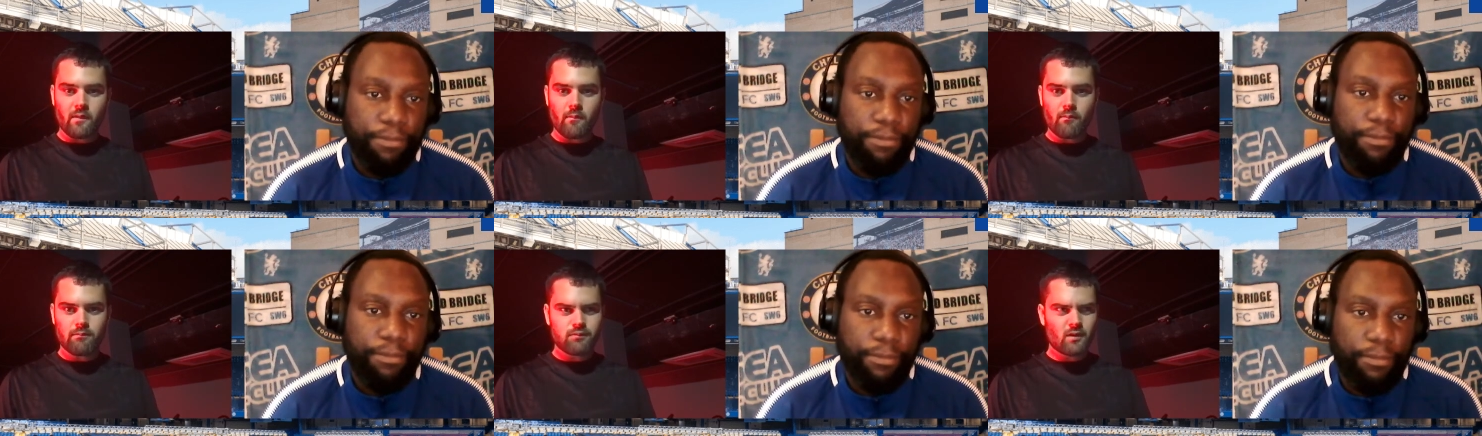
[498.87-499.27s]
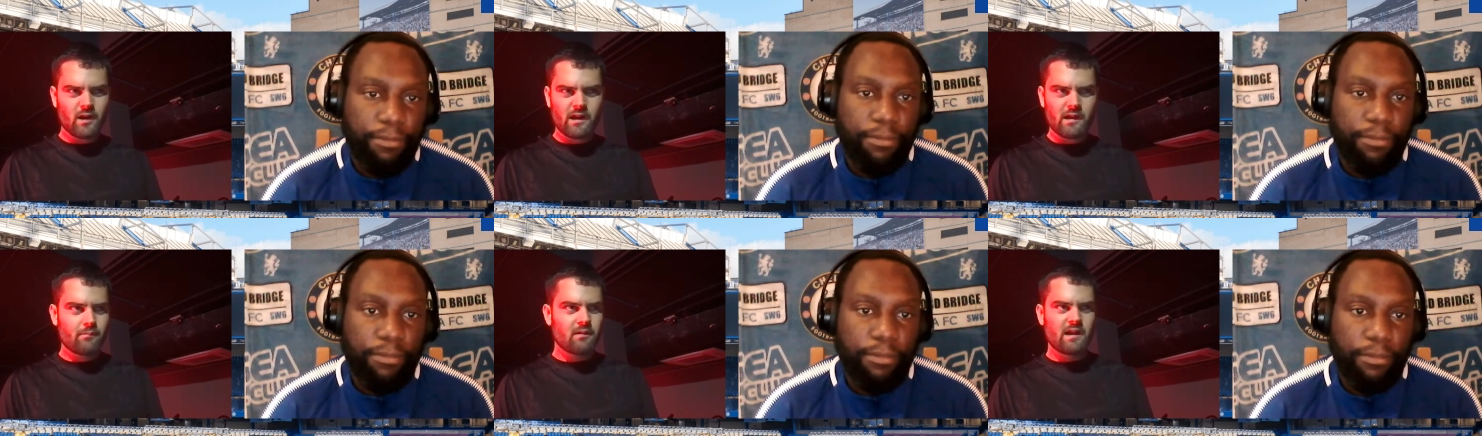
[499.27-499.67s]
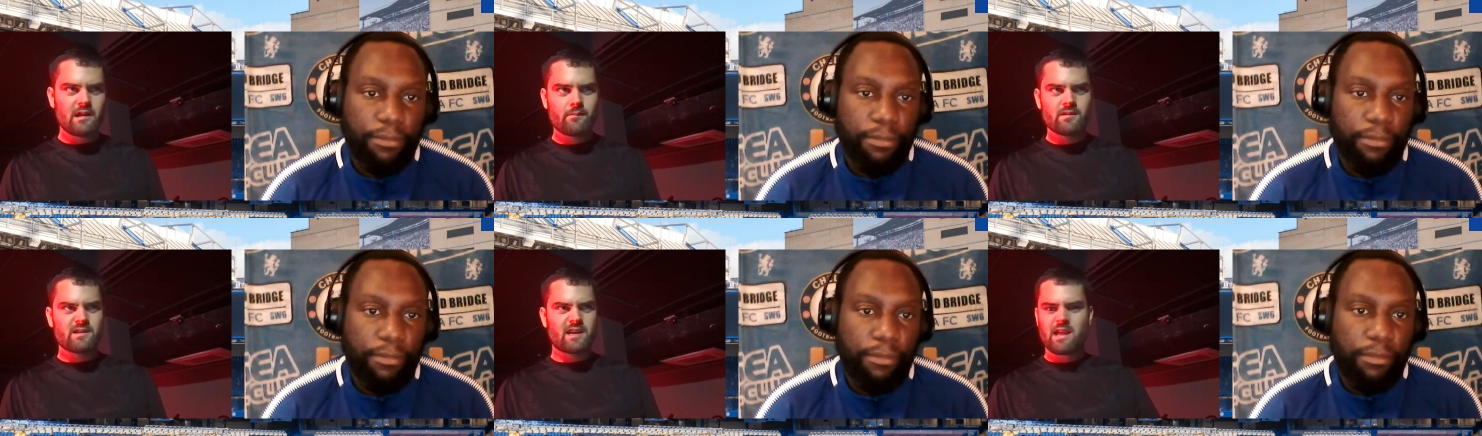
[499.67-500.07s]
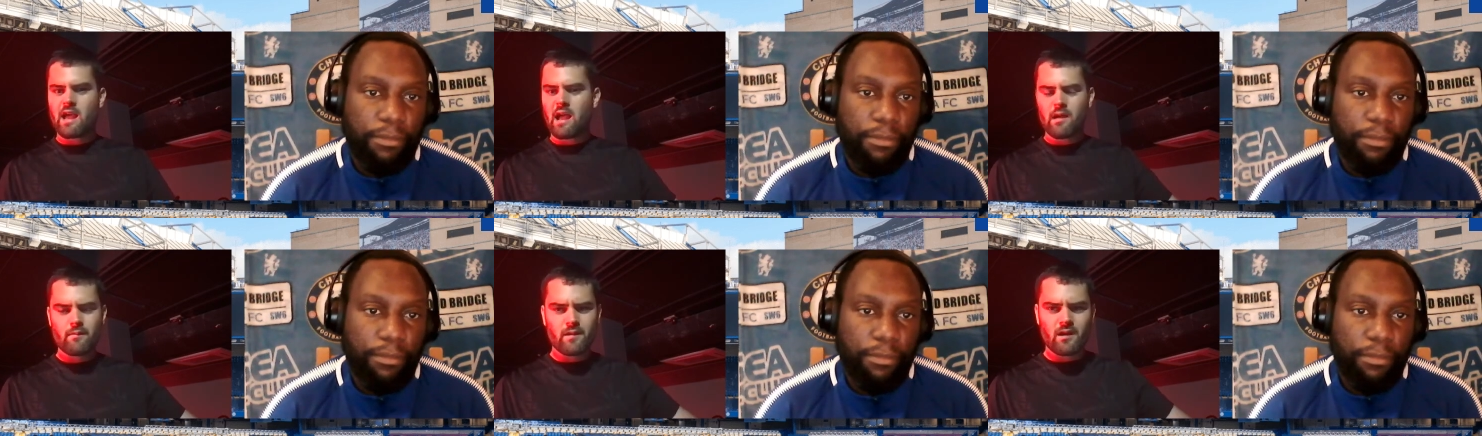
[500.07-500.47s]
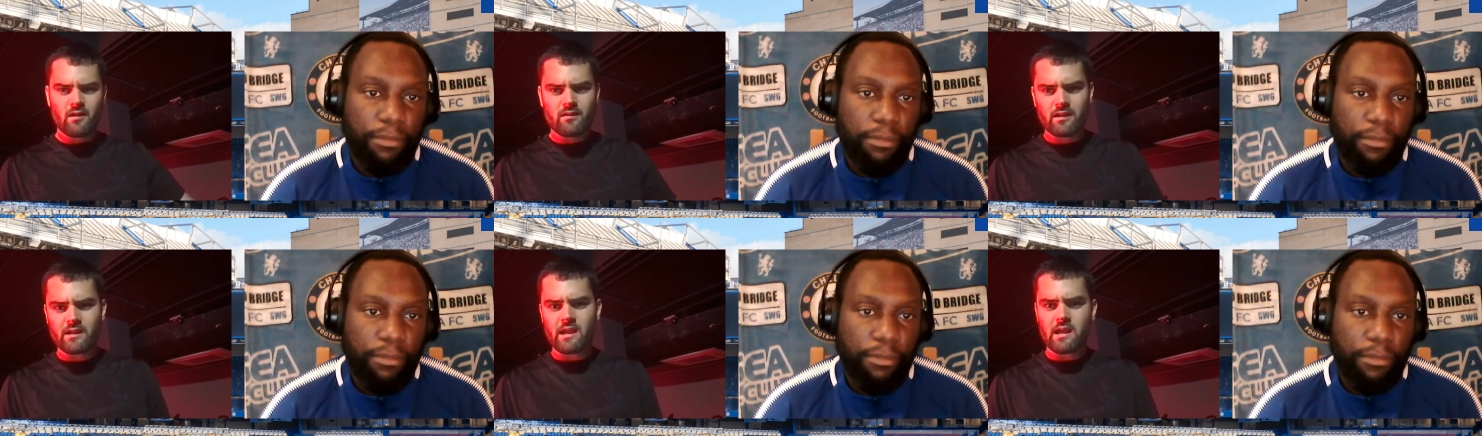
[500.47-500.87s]
Speaker 1: um, Brighton. He played him as a cam in
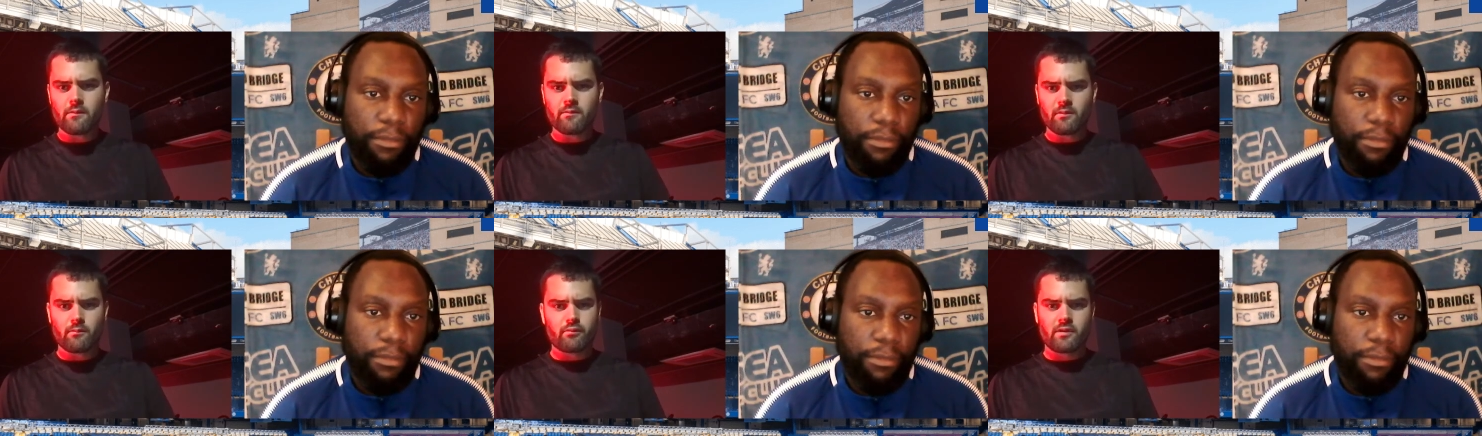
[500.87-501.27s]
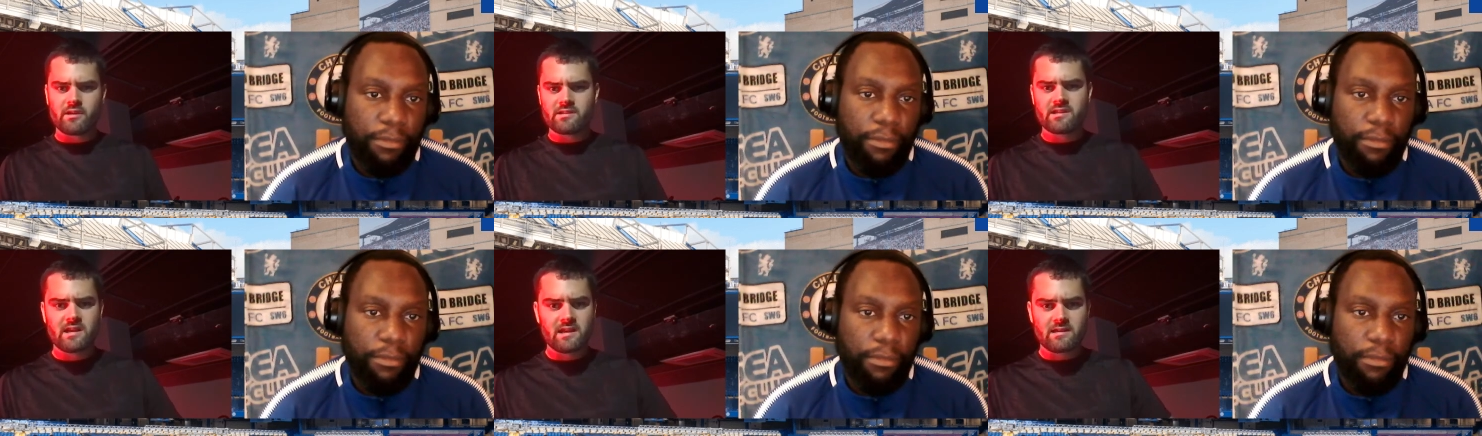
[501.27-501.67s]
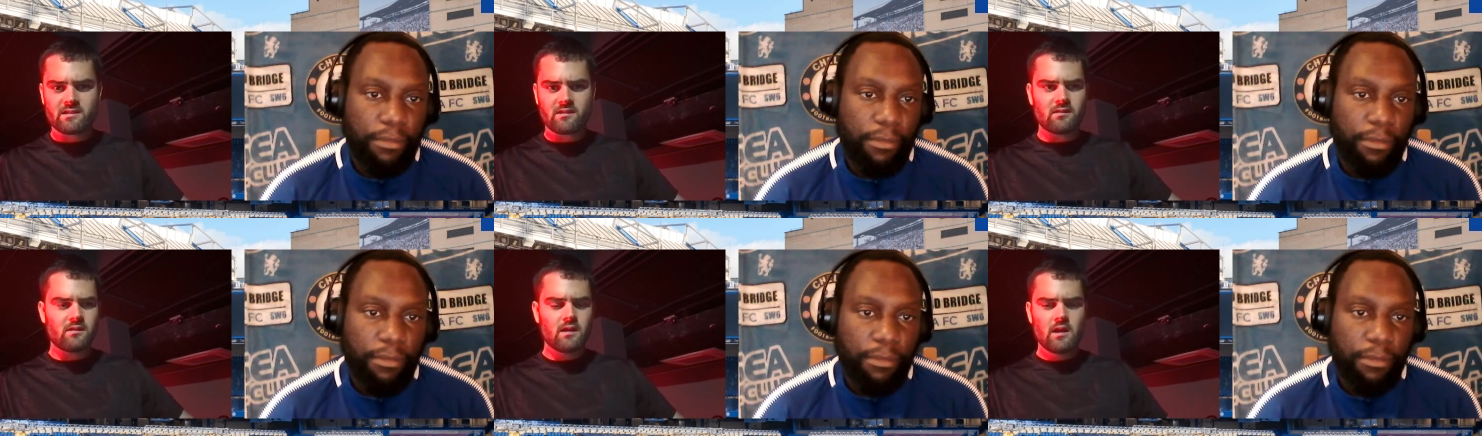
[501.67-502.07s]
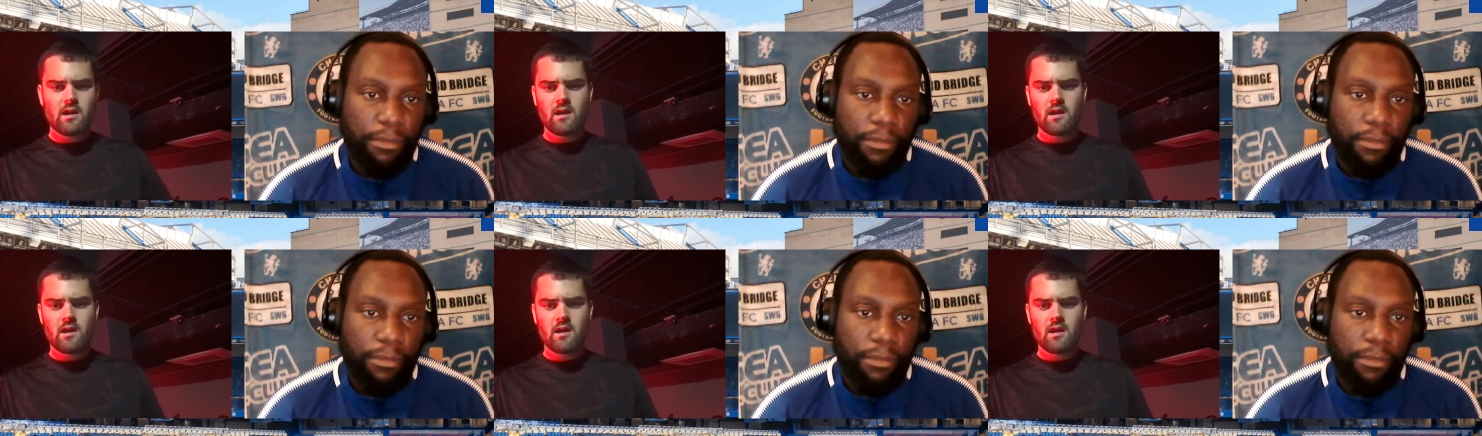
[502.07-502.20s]
other games in pre-season,